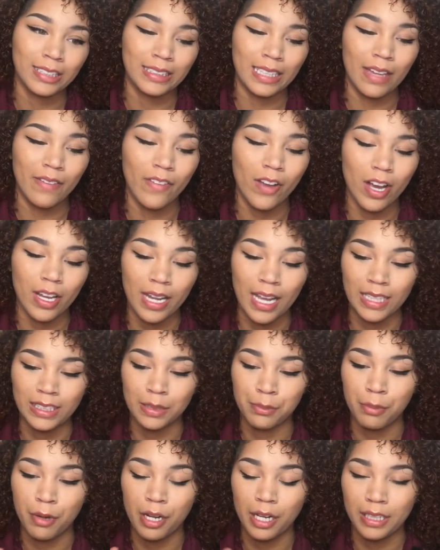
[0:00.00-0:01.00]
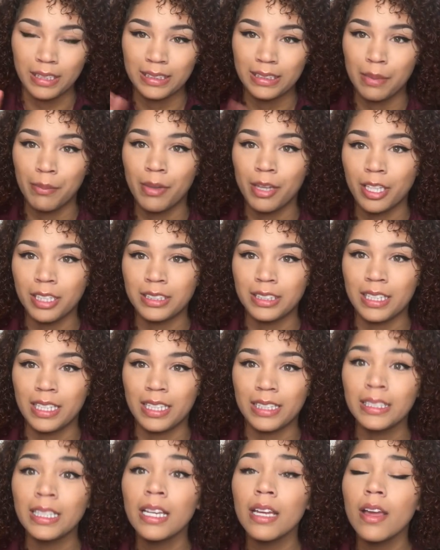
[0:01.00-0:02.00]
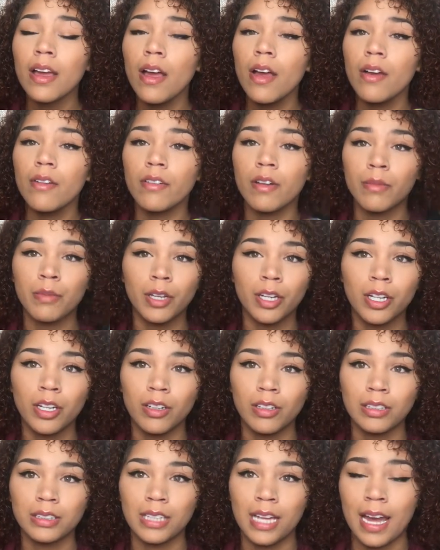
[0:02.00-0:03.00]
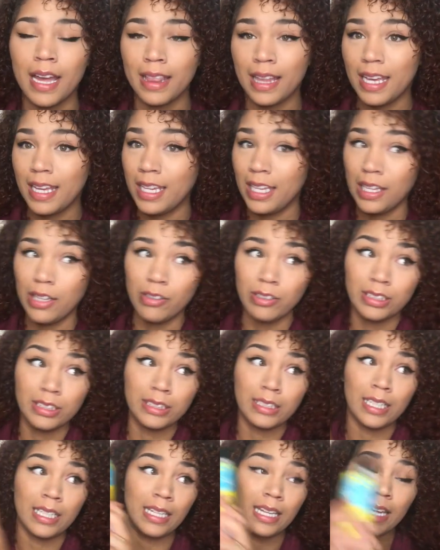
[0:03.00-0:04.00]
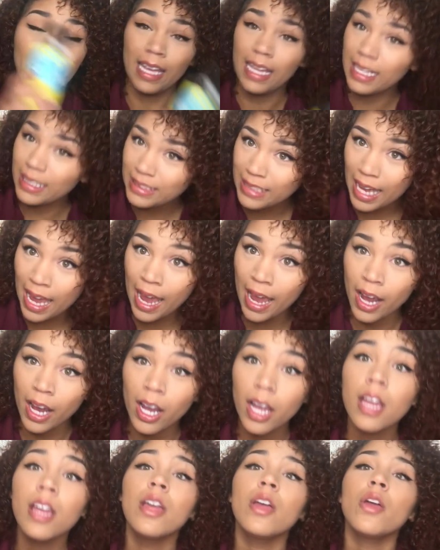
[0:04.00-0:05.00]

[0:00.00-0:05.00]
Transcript: Xavion has a product similar to this from the Curls line that he uses in his hair.